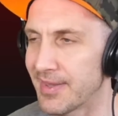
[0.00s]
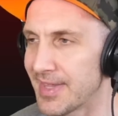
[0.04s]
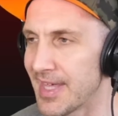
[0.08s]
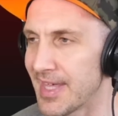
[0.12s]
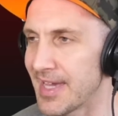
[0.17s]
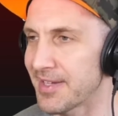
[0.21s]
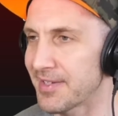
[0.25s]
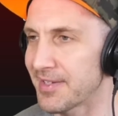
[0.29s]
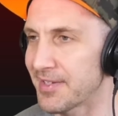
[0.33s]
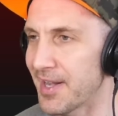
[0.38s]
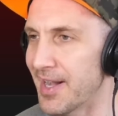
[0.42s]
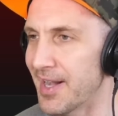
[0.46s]

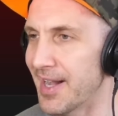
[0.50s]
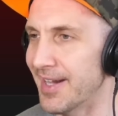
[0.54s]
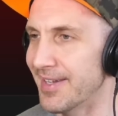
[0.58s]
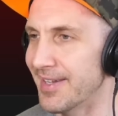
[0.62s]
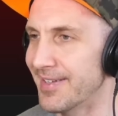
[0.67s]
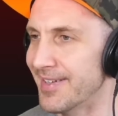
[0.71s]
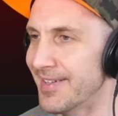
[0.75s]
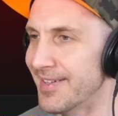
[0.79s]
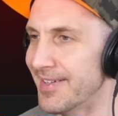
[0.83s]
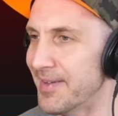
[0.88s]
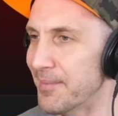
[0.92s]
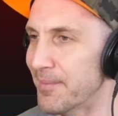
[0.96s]
thank
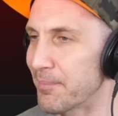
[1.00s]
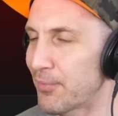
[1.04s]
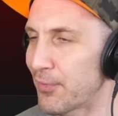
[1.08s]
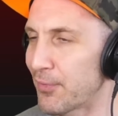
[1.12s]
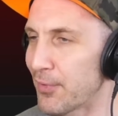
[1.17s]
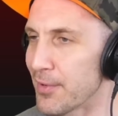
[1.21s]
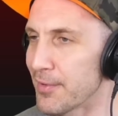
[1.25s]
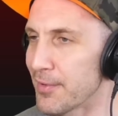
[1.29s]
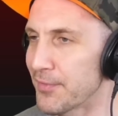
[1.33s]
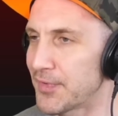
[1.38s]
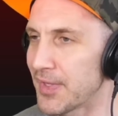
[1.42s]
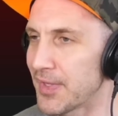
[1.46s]
God,
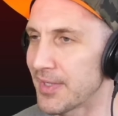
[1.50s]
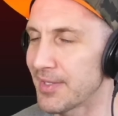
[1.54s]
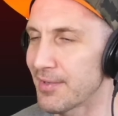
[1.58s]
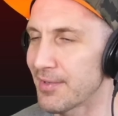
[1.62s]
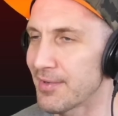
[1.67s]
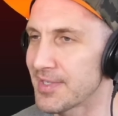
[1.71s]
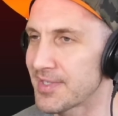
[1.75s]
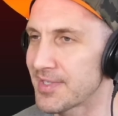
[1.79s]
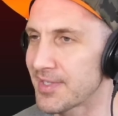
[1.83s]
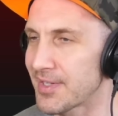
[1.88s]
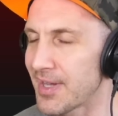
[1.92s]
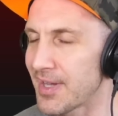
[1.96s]
proof that
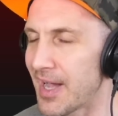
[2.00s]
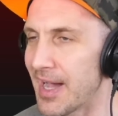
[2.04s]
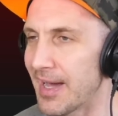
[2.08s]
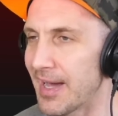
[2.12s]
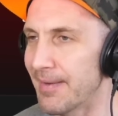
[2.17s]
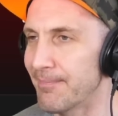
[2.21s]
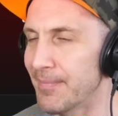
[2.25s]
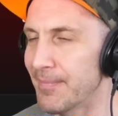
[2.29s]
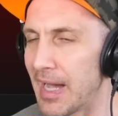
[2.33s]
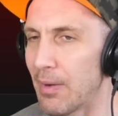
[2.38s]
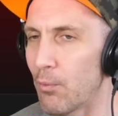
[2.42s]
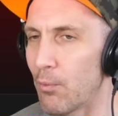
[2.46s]
there is a
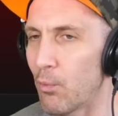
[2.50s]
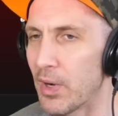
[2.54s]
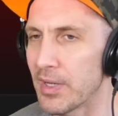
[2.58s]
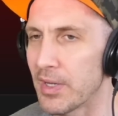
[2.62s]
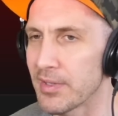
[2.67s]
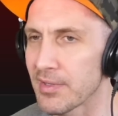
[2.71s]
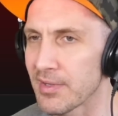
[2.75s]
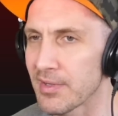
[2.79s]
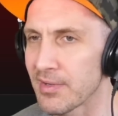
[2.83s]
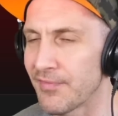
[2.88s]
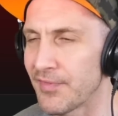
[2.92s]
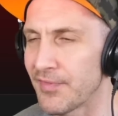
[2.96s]
God. I
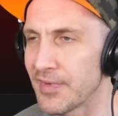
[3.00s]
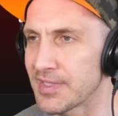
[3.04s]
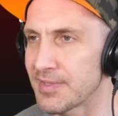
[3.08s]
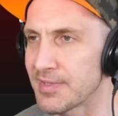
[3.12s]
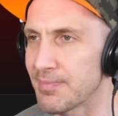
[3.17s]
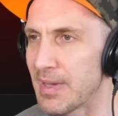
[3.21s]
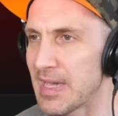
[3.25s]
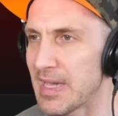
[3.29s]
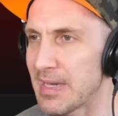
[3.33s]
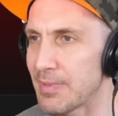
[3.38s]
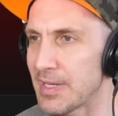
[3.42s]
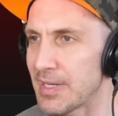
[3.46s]
wonder if it's
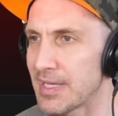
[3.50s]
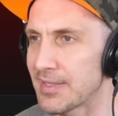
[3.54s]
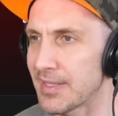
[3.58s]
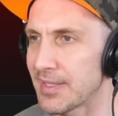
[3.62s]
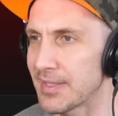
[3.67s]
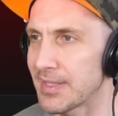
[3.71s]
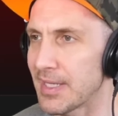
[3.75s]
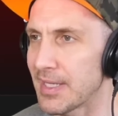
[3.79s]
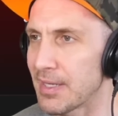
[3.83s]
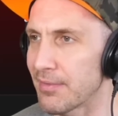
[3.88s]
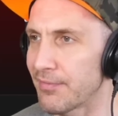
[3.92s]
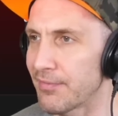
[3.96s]
maybe
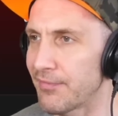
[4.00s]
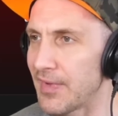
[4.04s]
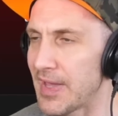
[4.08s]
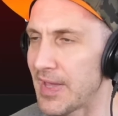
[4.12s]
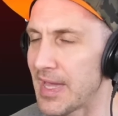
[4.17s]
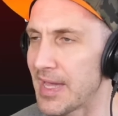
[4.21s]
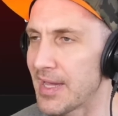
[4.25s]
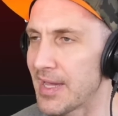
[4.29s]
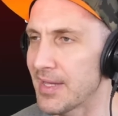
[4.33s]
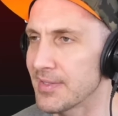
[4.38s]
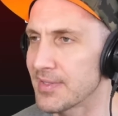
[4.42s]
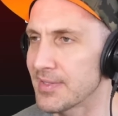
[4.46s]
that their
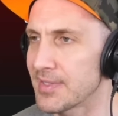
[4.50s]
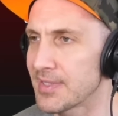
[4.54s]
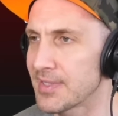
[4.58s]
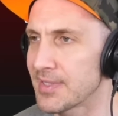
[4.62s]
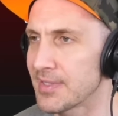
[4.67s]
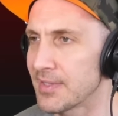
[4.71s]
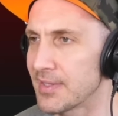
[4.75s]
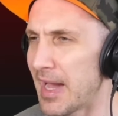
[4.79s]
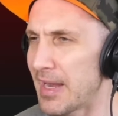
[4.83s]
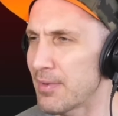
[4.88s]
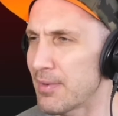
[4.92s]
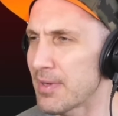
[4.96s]

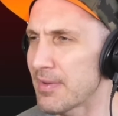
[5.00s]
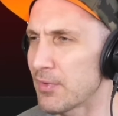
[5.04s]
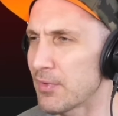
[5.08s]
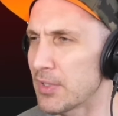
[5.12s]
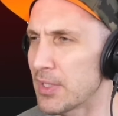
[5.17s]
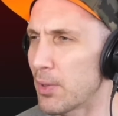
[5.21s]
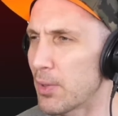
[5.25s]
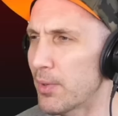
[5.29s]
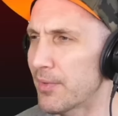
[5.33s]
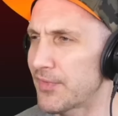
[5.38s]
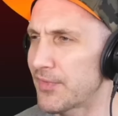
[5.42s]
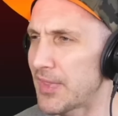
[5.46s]
fans, I don't even
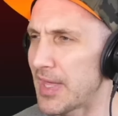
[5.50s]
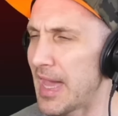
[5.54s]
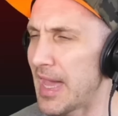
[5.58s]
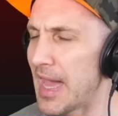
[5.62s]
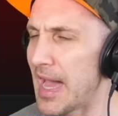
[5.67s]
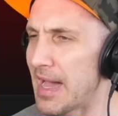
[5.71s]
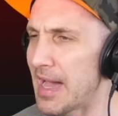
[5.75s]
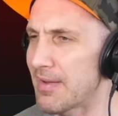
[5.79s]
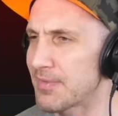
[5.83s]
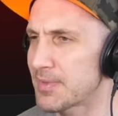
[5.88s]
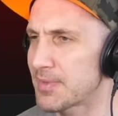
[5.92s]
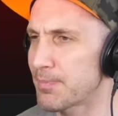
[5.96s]
know if they
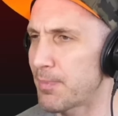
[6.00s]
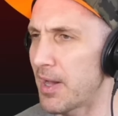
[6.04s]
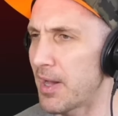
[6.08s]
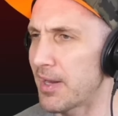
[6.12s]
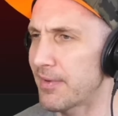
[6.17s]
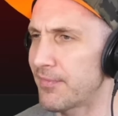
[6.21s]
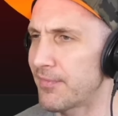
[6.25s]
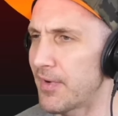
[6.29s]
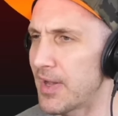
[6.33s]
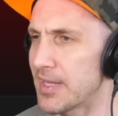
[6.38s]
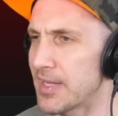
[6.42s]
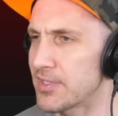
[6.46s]
have
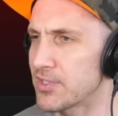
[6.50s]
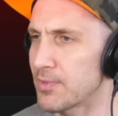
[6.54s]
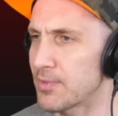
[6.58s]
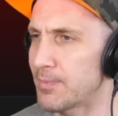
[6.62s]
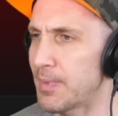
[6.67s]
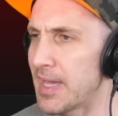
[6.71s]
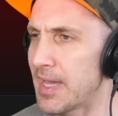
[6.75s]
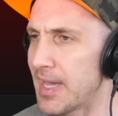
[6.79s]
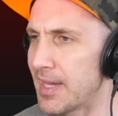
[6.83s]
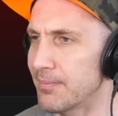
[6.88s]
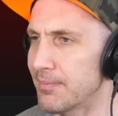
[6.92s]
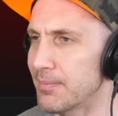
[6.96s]
Spotify in
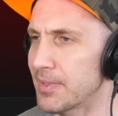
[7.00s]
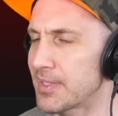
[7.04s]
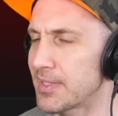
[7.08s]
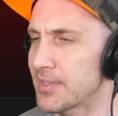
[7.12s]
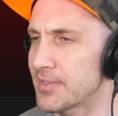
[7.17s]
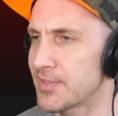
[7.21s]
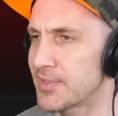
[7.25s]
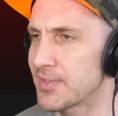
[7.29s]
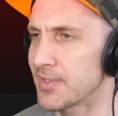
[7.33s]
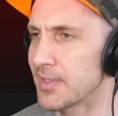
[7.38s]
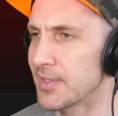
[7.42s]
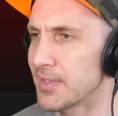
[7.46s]
Japan
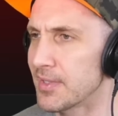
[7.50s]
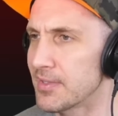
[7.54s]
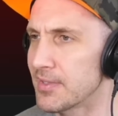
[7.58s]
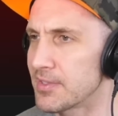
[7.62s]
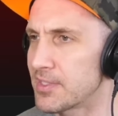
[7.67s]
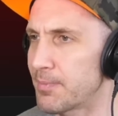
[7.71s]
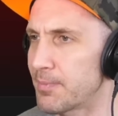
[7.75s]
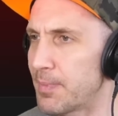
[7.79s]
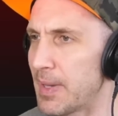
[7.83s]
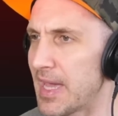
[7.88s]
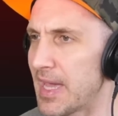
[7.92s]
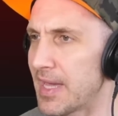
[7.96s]
because
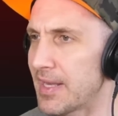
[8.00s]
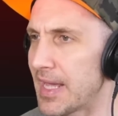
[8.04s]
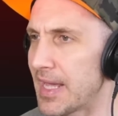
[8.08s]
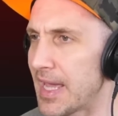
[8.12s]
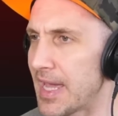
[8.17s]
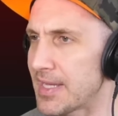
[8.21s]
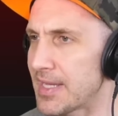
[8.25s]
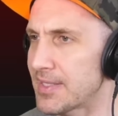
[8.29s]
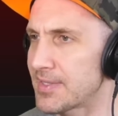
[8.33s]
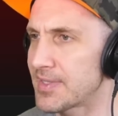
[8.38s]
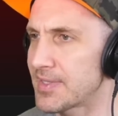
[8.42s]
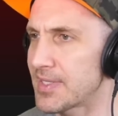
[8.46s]
Japan
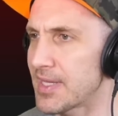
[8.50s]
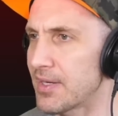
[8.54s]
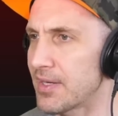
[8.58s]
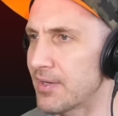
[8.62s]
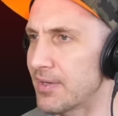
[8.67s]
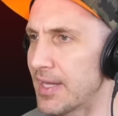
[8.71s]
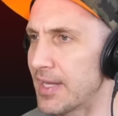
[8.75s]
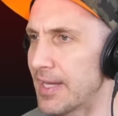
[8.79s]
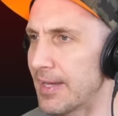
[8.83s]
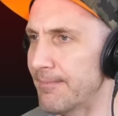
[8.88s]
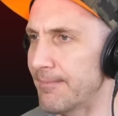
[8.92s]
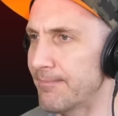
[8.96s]
hates the
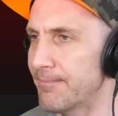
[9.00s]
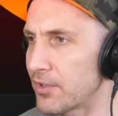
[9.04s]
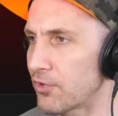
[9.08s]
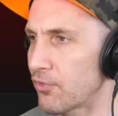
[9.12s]
internet.